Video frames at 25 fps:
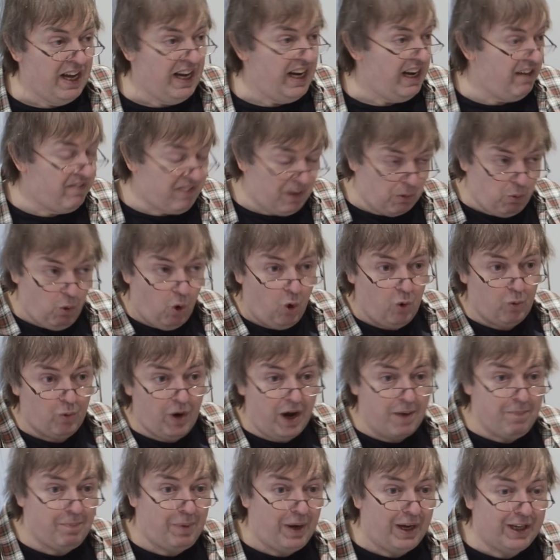If they walk
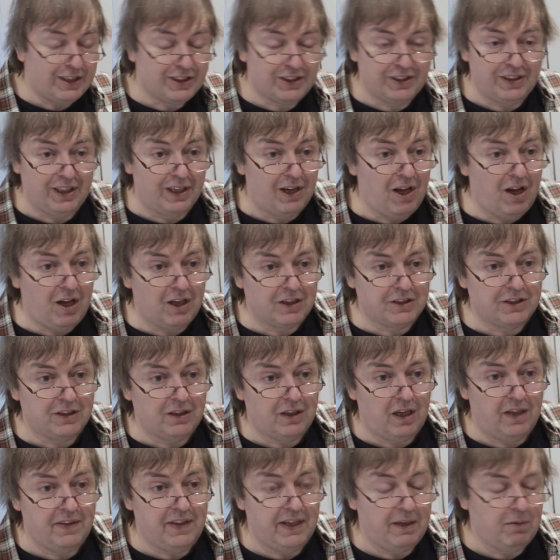right past the lot,
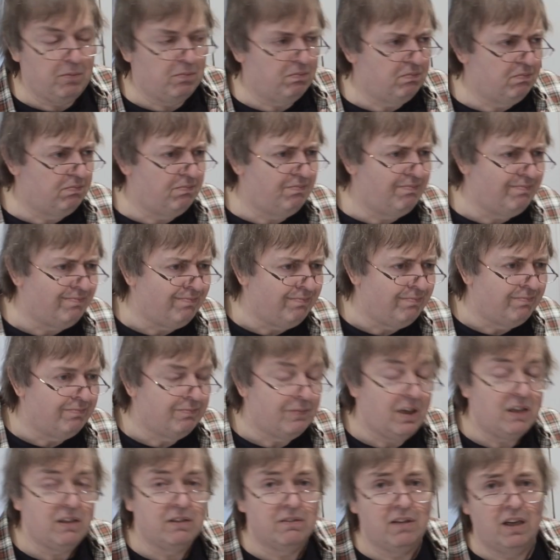I think,
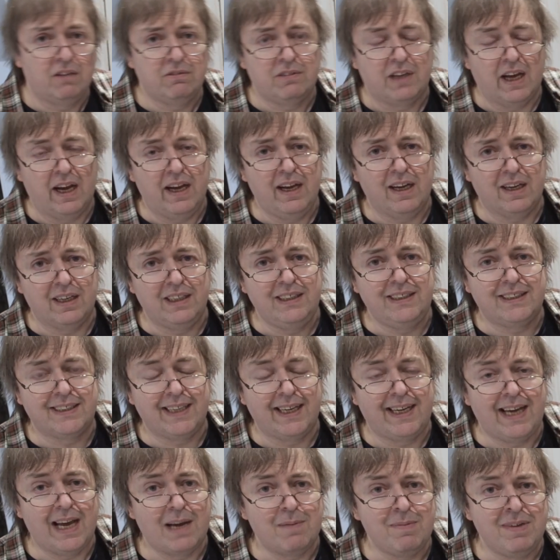well, okay, at least
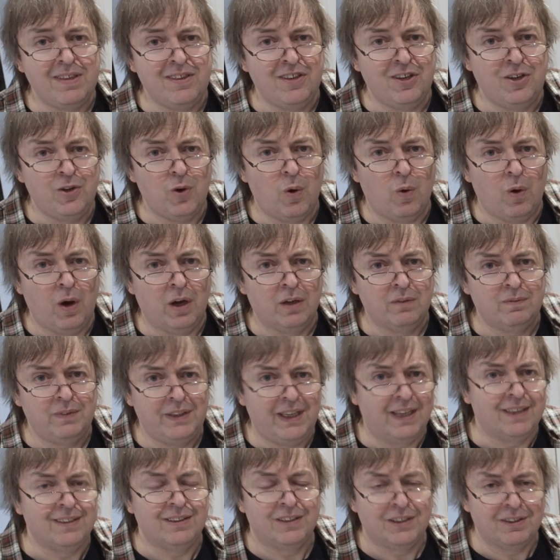they came in the door.
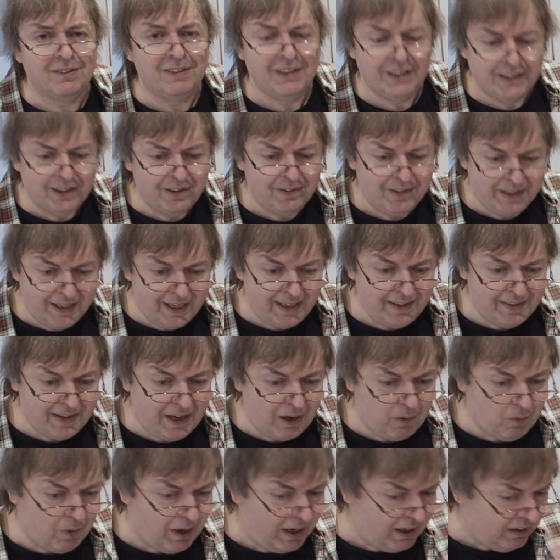Yeah, so it's okay
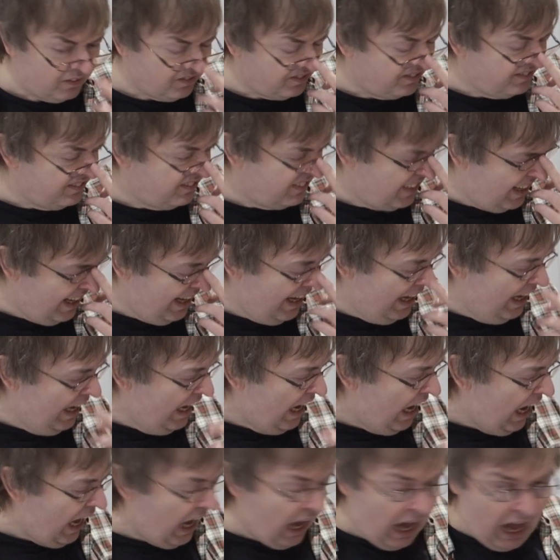that way.
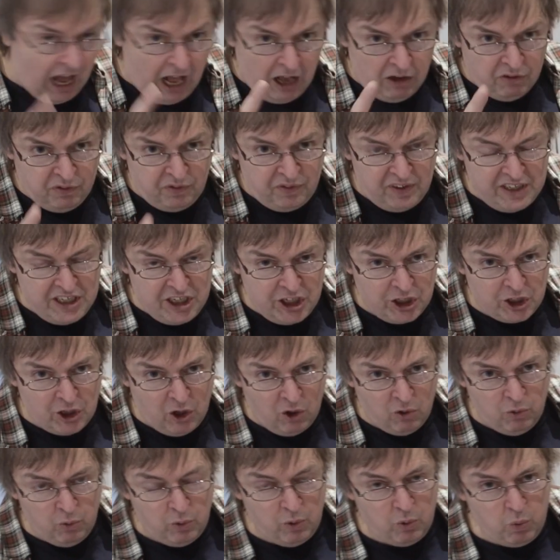I'll finish
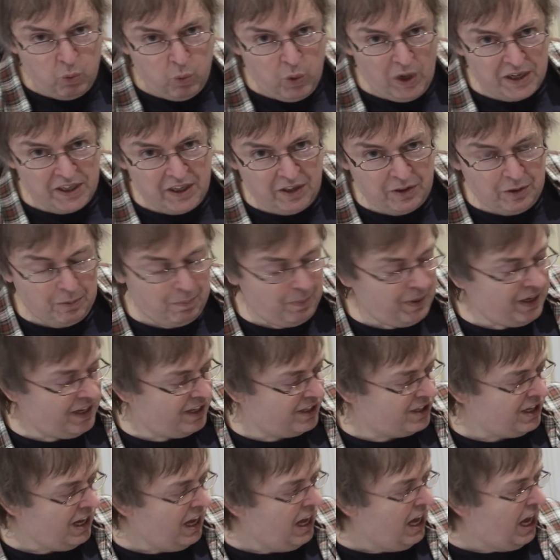off with one other
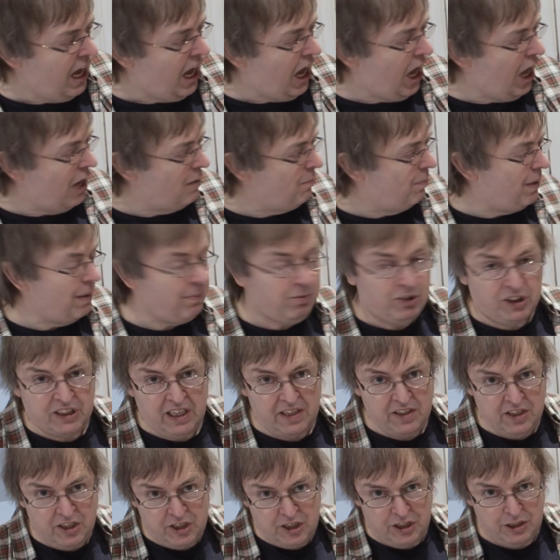bit, and people
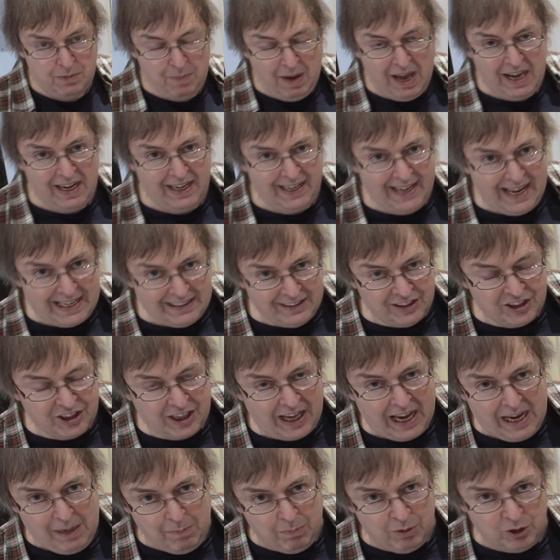say this is about
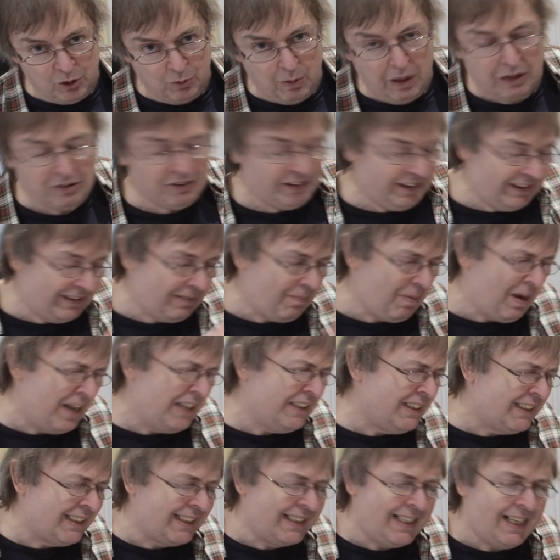landscape as well, so this
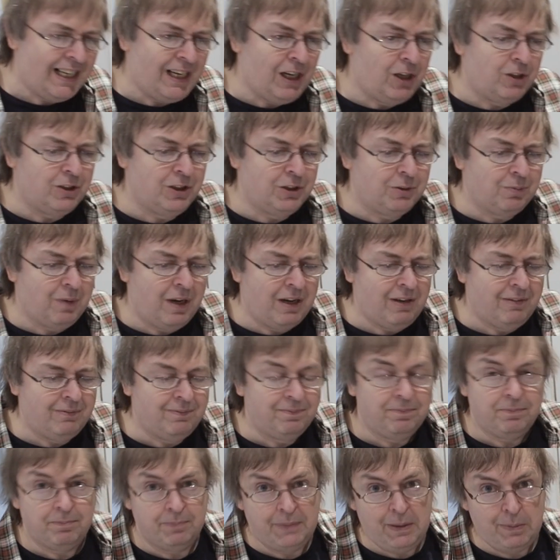applies to colour as well.
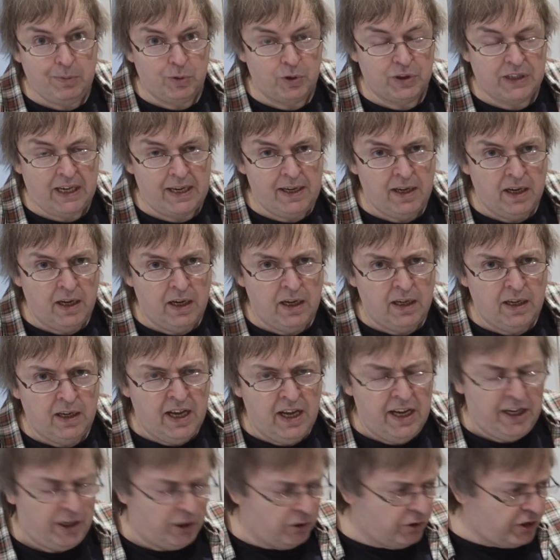People say,
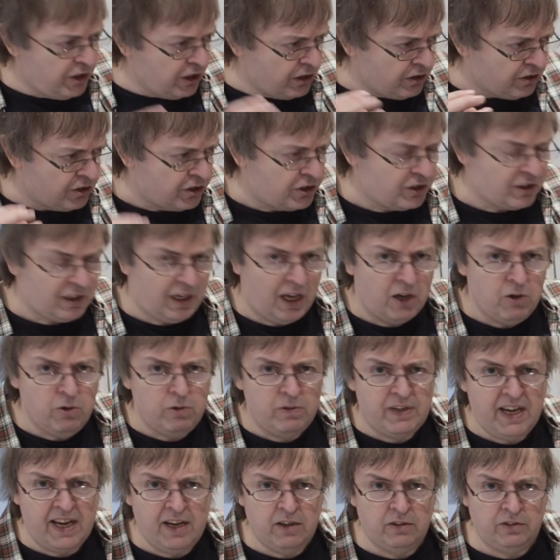you should
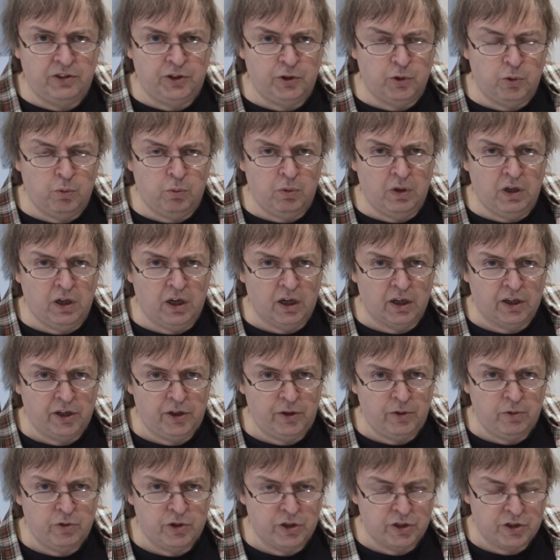slow down your work,
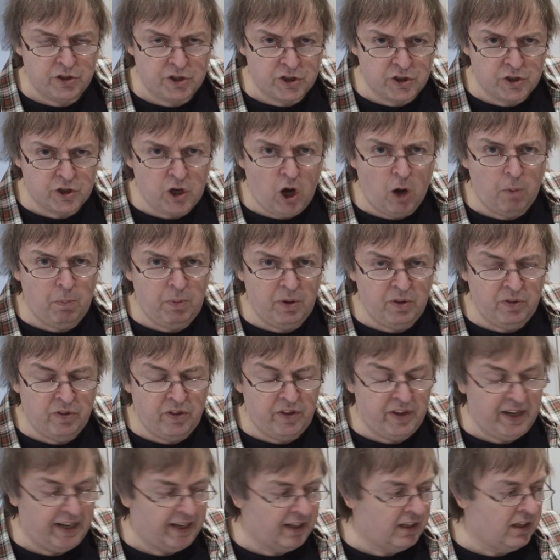you should stop and
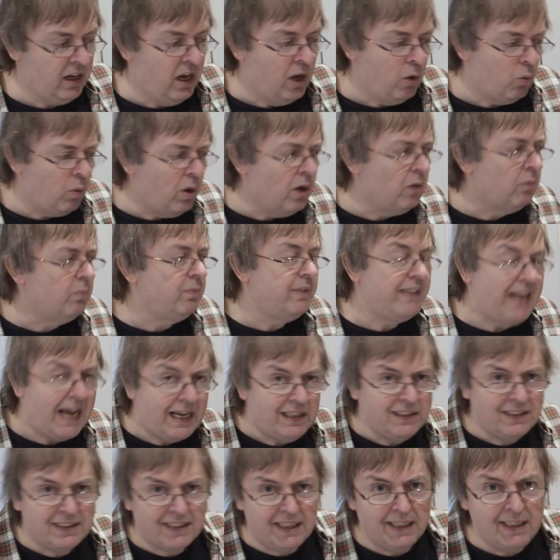think. Well,
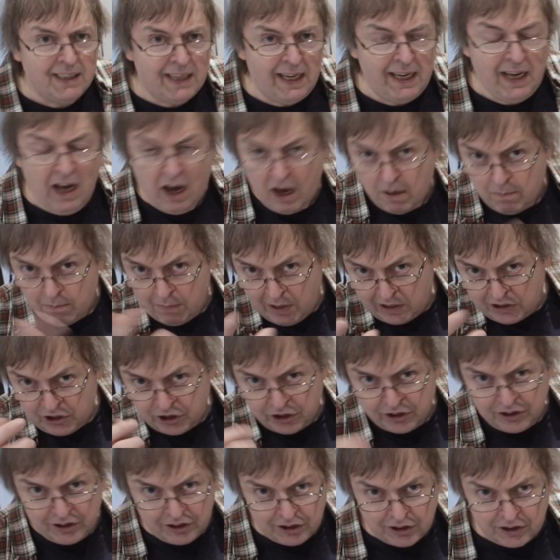yes, thinking. I
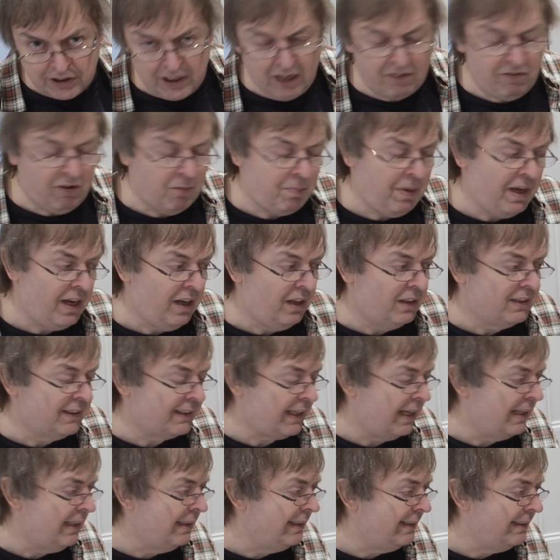mentioned the stuff
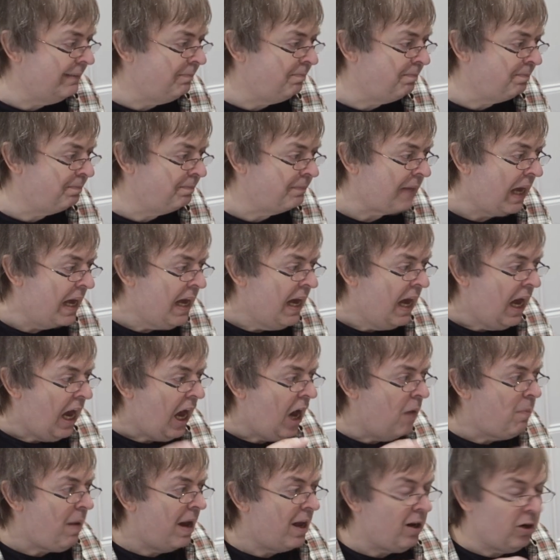
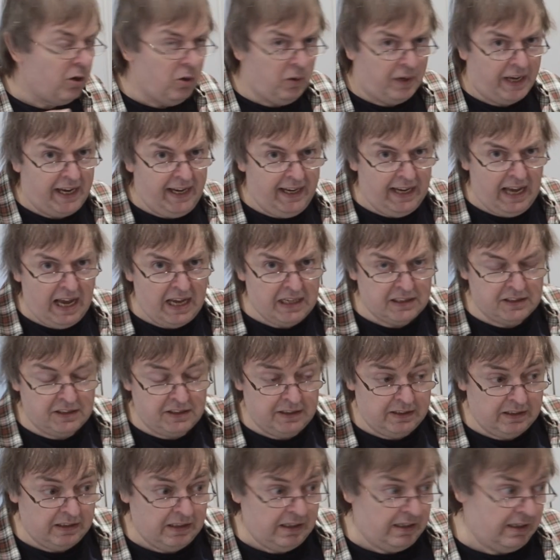about looking at